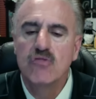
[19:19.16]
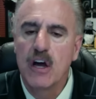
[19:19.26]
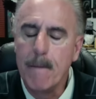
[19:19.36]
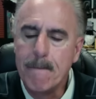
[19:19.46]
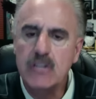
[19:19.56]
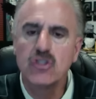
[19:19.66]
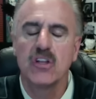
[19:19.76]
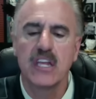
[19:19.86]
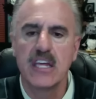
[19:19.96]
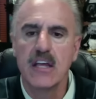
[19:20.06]

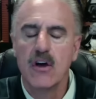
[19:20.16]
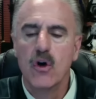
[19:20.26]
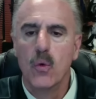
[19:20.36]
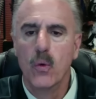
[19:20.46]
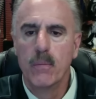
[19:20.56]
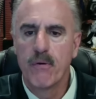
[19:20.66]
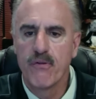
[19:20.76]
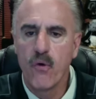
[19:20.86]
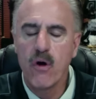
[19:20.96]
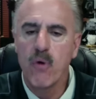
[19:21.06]
habitually would
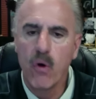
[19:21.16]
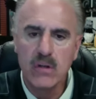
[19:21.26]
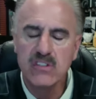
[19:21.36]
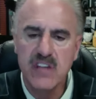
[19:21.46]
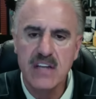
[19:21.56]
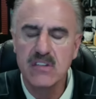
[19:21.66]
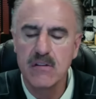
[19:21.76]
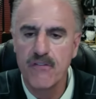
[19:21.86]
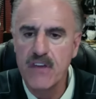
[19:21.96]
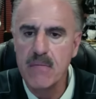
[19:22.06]
perform oral sex on
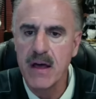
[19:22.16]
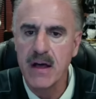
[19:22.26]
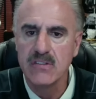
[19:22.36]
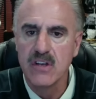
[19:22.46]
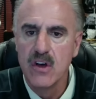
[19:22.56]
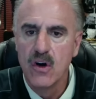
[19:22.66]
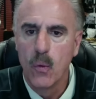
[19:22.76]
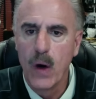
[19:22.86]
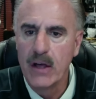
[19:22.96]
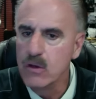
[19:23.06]
the females
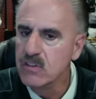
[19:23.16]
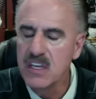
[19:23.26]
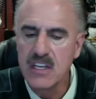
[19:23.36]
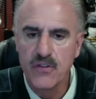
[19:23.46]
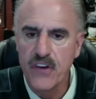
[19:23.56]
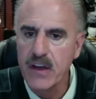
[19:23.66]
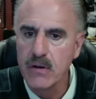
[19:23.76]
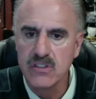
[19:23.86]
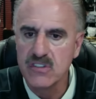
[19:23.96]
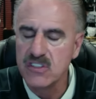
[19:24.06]
while using his
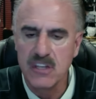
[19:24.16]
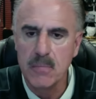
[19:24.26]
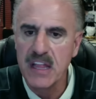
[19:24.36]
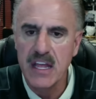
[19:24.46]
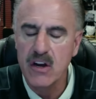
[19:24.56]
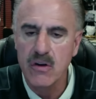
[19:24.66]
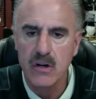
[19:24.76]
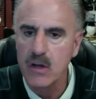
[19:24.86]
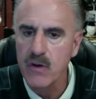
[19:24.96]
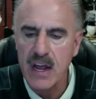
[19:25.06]
fingers to stimulate her
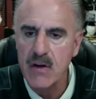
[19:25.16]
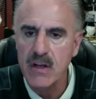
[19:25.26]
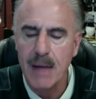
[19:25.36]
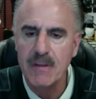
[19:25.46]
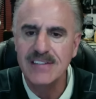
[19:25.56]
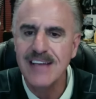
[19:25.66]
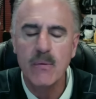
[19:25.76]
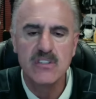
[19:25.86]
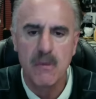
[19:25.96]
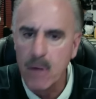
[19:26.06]
in other areas. I mean, this guy
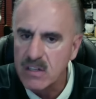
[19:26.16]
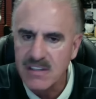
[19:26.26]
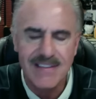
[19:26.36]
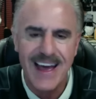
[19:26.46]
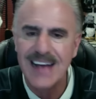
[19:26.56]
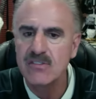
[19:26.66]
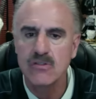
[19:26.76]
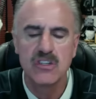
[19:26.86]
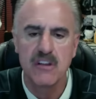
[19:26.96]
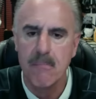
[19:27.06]
was a
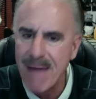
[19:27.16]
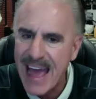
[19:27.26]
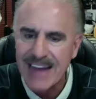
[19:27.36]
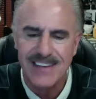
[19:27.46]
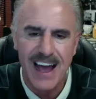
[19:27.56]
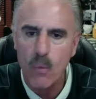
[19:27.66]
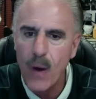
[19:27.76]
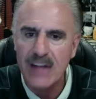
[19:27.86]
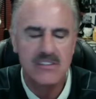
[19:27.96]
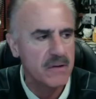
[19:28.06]
multitasker to the max. I
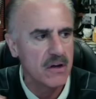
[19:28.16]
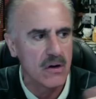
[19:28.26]
watched him and